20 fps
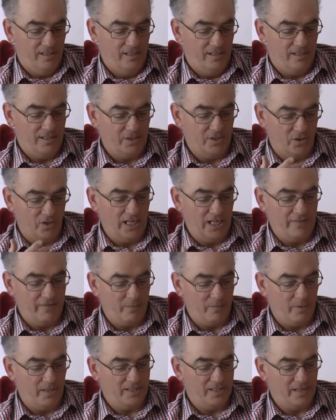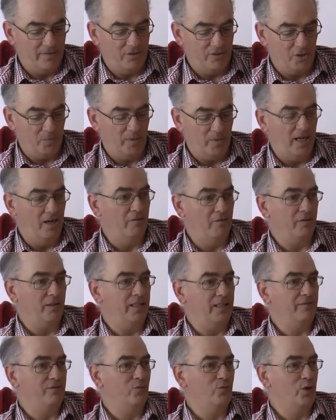It's not clever, but it's ever so powerful,
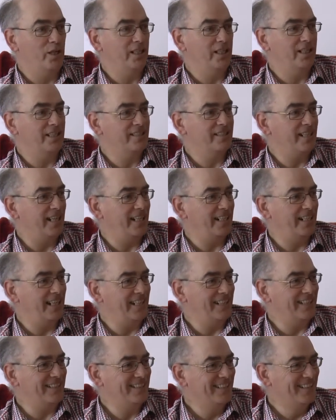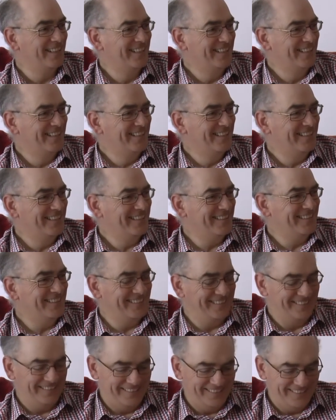even reading it secondhand,
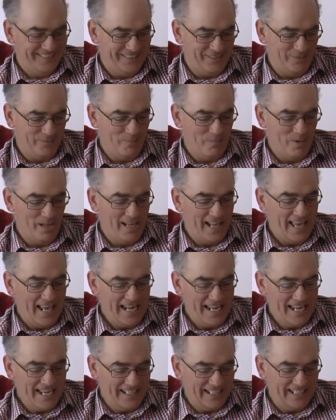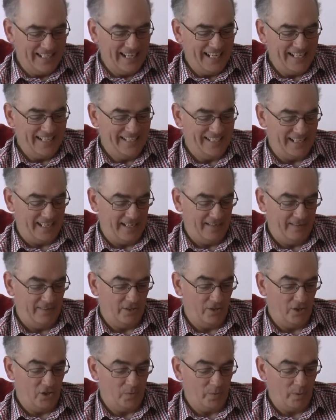you know, millennia later.
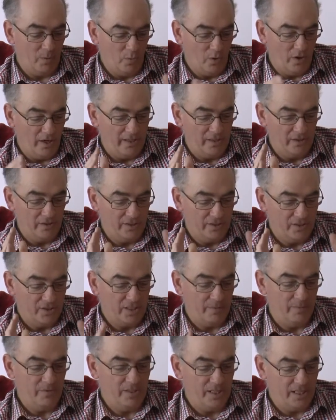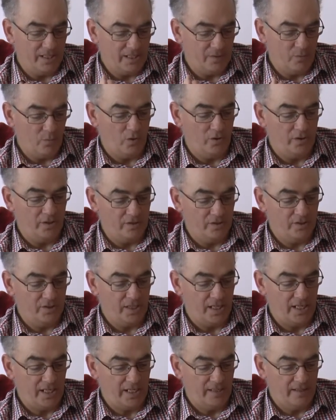You're not to be worried or intimidated what you'll
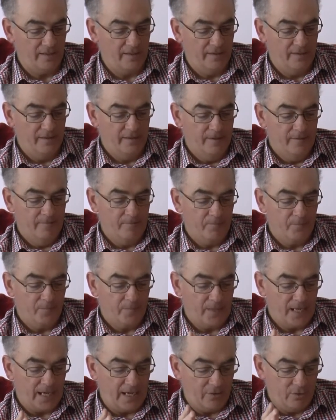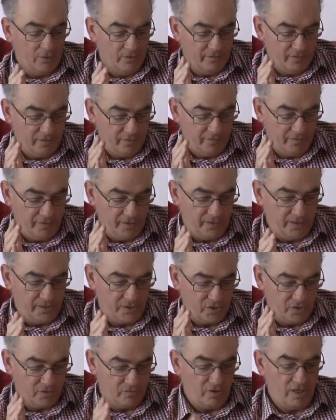say, how you'll fulfill
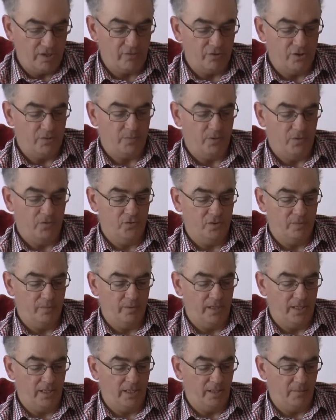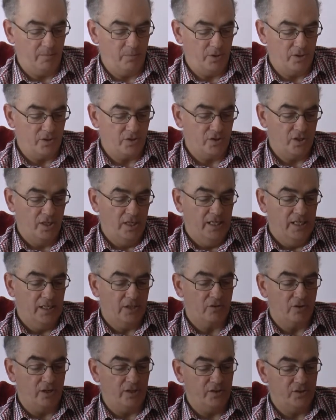this great responsibility to preach
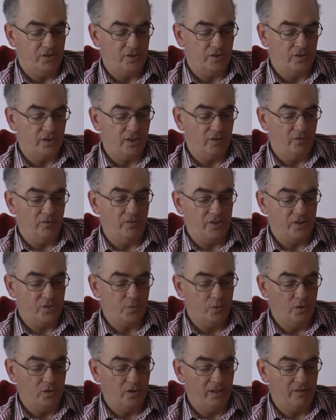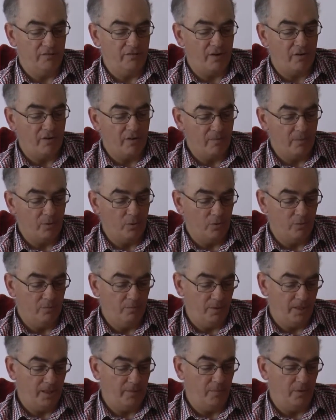Christ to, you know, this worldly, very important
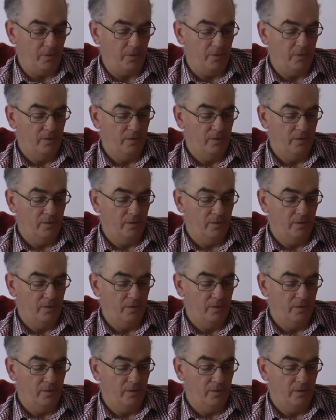people.